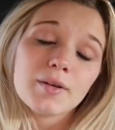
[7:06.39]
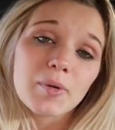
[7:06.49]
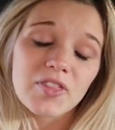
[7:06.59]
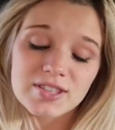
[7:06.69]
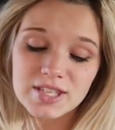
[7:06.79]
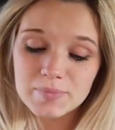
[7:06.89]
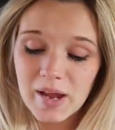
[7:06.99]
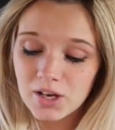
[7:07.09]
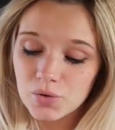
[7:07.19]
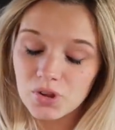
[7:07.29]
But this is
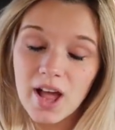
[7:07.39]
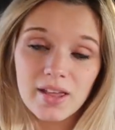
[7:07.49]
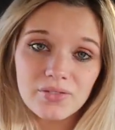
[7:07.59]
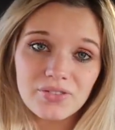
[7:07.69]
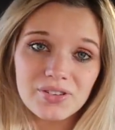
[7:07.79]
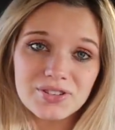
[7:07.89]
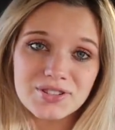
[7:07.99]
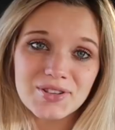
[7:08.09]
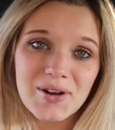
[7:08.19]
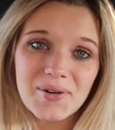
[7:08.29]
my new life,
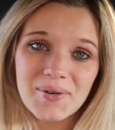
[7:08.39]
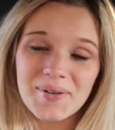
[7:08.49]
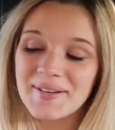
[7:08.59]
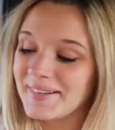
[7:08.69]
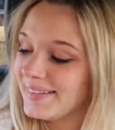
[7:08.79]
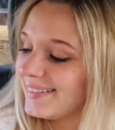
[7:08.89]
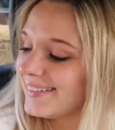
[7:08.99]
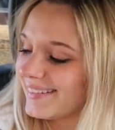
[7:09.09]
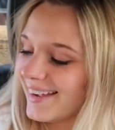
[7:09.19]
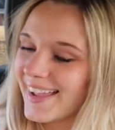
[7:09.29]
so
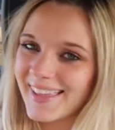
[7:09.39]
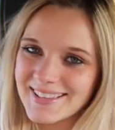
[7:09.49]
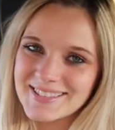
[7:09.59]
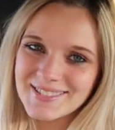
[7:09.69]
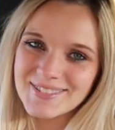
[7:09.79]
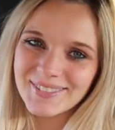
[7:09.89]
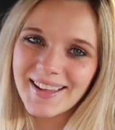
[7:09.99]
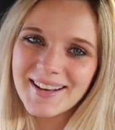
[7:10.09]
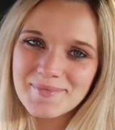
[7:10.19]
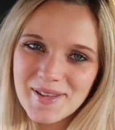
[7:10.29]
I guess it's
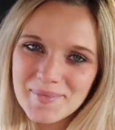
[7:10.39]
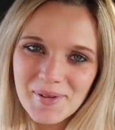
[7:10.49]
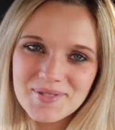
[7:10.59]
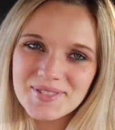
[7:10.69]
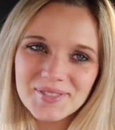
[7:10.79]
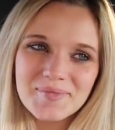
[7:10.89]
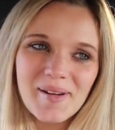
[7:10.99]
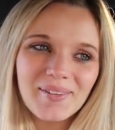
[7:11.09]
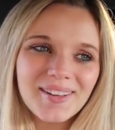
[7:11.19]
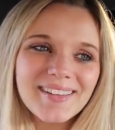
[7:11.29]
okay to be emotional
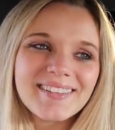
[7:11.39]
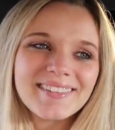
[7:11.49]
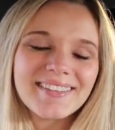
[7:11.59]
about it.